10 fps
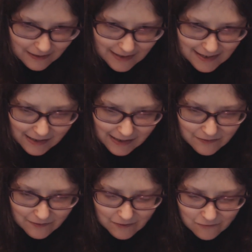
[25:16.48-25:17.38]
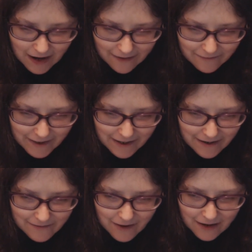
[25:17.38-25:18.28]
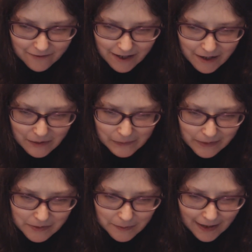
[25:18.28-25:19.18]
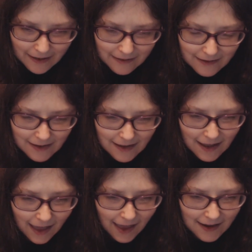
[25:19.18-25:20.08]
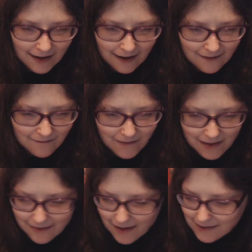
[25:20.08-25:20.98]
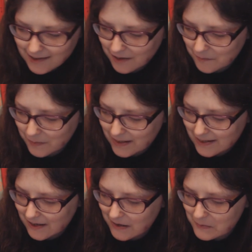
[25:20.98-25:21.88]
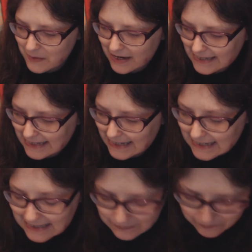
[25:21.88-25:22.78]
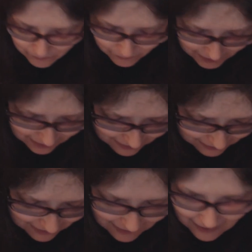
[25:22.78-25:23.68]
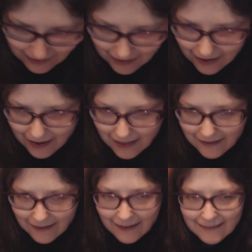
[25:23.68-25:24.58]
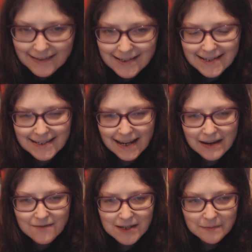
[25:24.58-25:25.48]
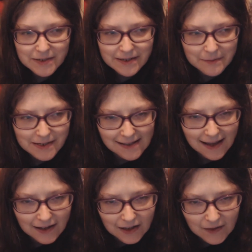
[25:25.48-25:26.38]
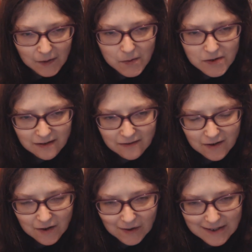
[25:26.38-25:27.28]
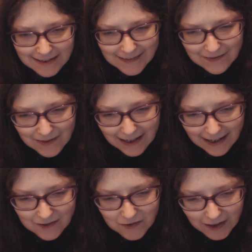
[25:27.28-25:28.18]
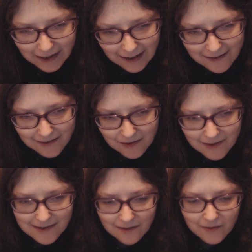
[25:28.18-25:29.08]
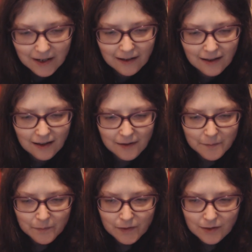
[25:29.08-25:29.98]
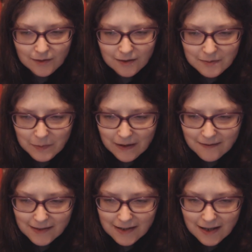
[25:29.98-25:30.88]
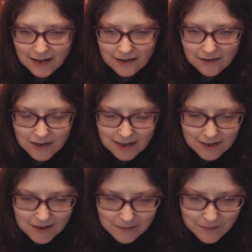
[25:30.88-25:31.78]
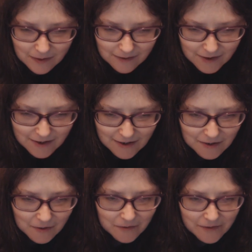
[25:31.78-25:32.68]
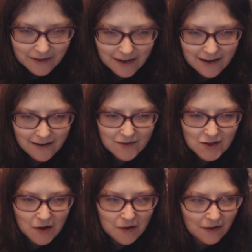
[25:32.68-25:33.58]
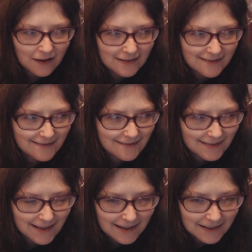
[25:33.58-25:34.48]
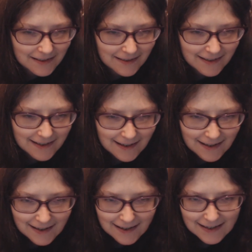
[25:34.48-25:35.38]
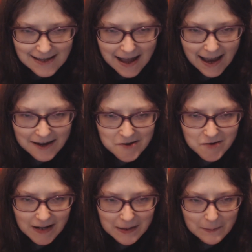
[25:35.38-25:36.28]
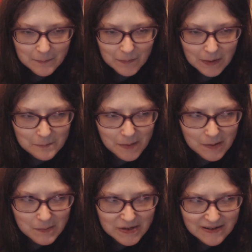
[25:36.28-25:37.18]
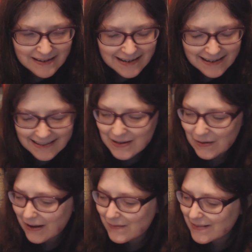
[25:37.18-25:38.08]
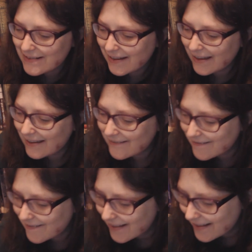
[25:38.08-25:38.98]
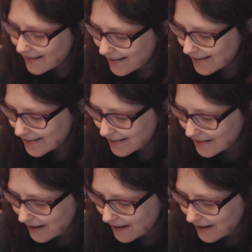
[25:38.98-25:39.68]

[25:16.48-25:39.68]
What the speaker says: going to save Ravio as well, and that's going to be his new missus. And then she saves him, so it's like a closure for not saving Adric. And because apparently Chris Chibnall just loved Earthshock and the Adric moment, so I wonder if he's